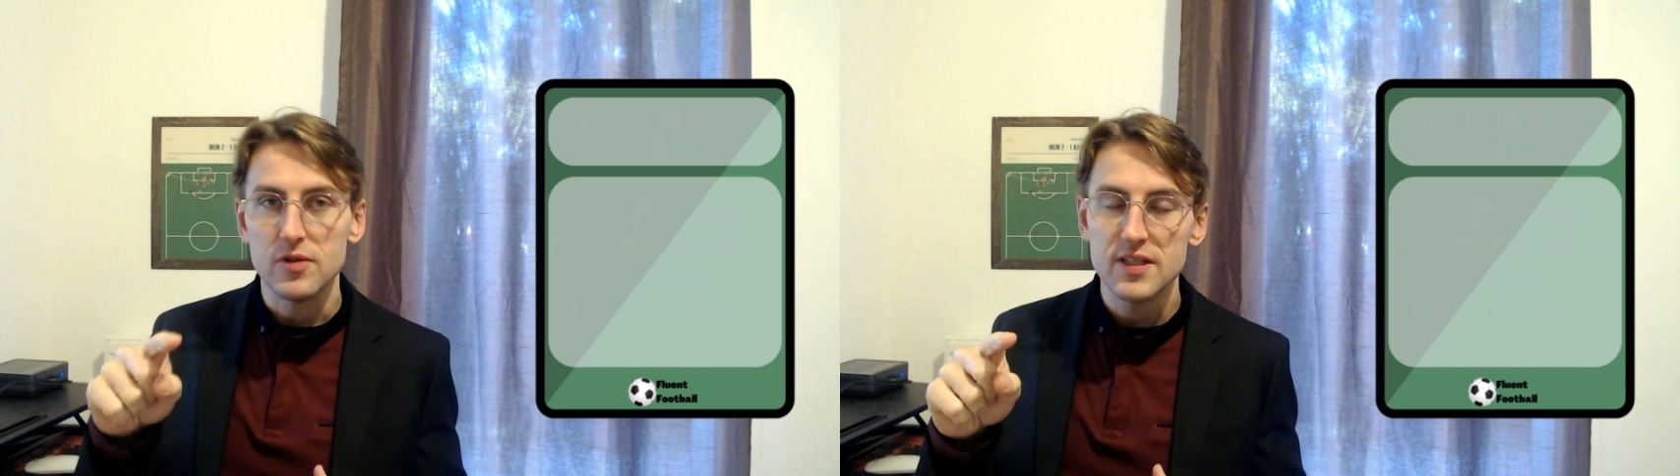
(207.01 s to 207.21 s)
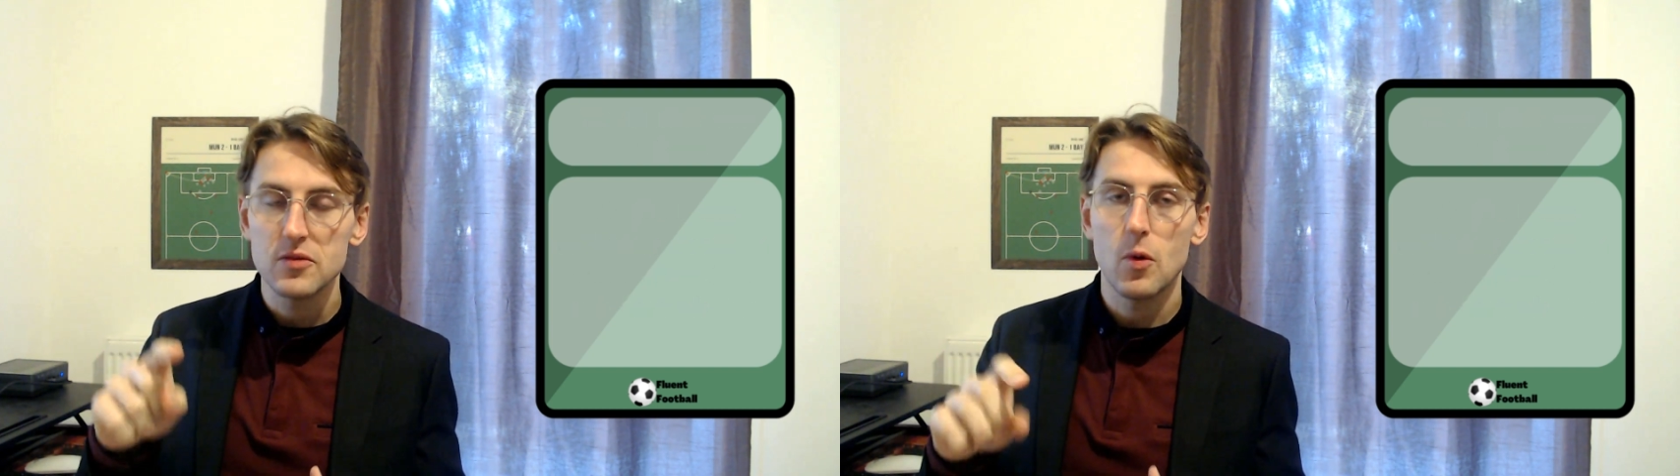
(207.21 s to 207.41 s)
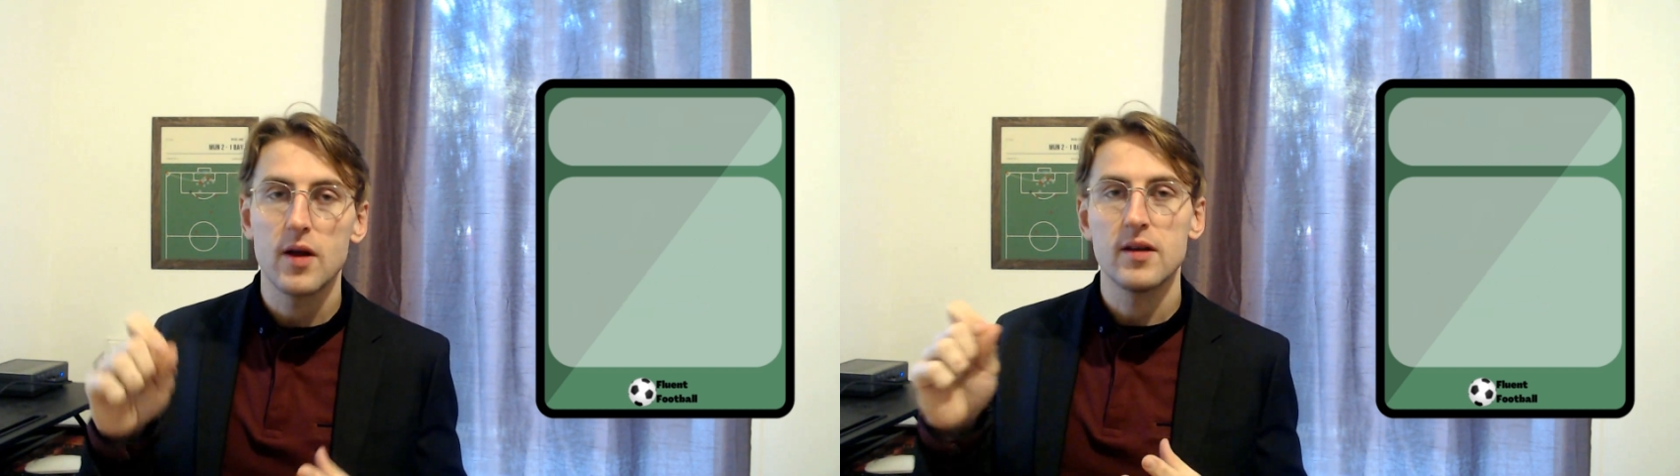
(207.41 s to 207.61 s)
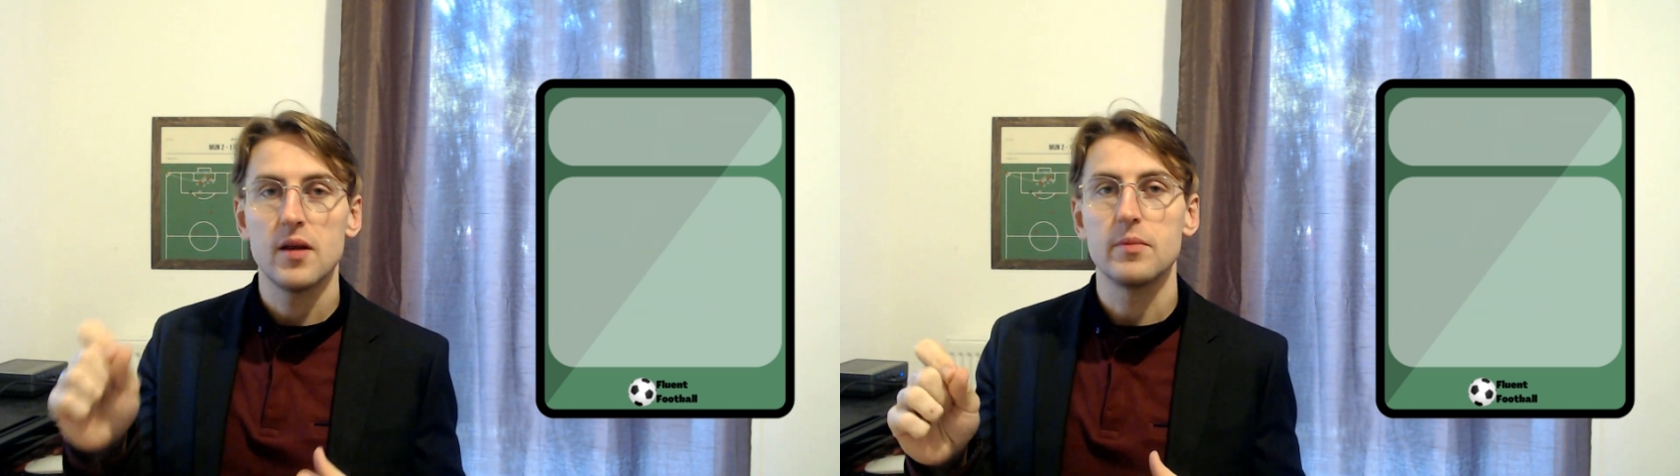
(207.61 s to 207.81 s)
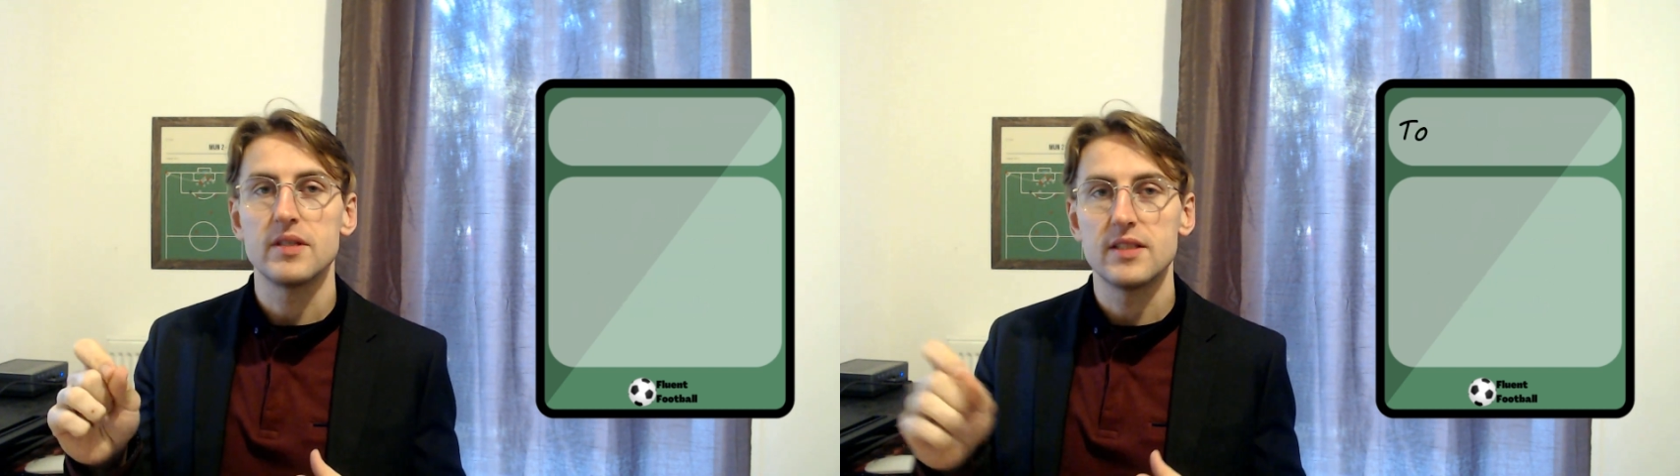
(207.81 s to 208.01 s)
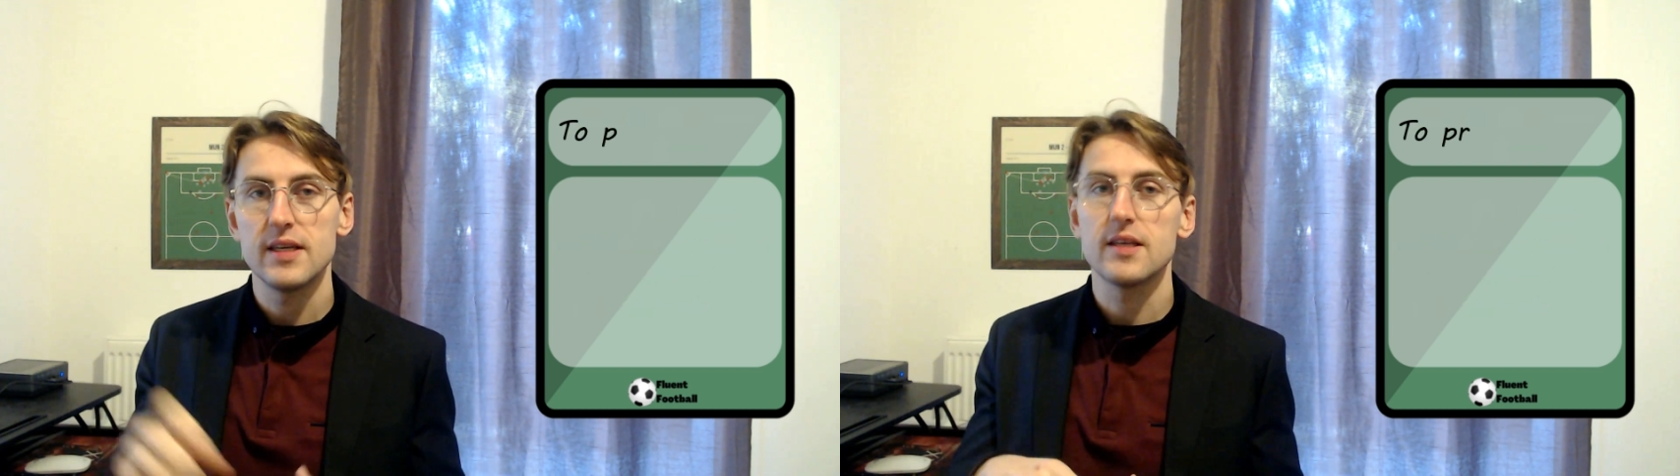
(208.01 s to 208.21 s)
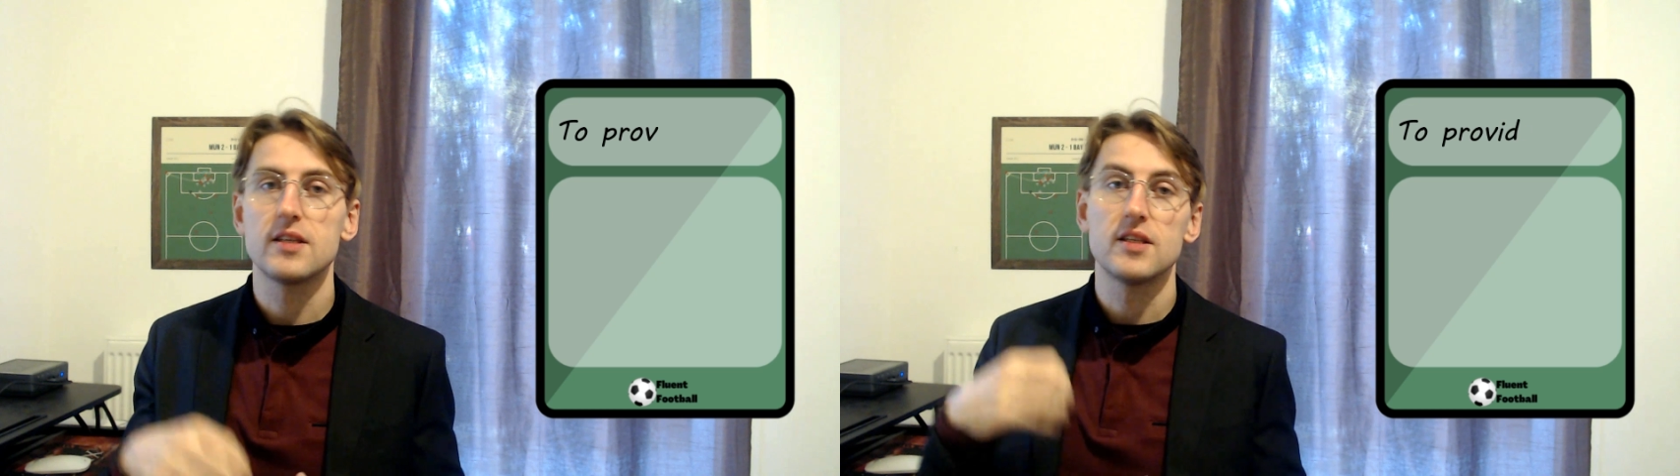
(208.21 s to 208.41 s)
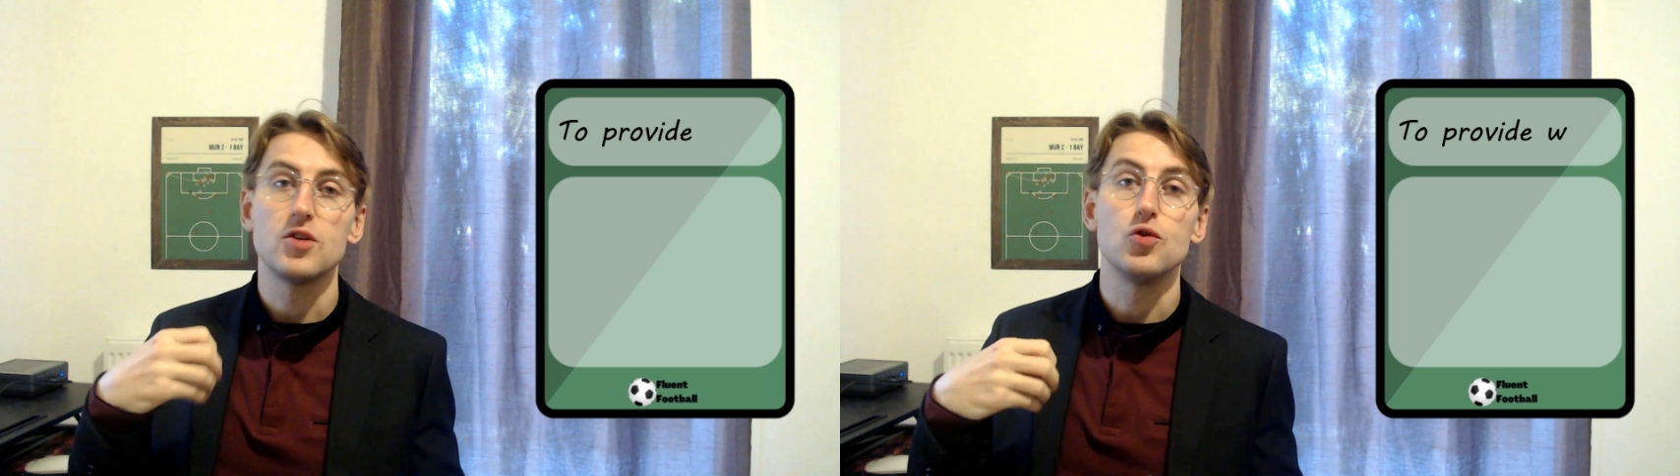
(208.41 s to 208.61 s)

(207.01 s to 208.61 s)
this one, number 6,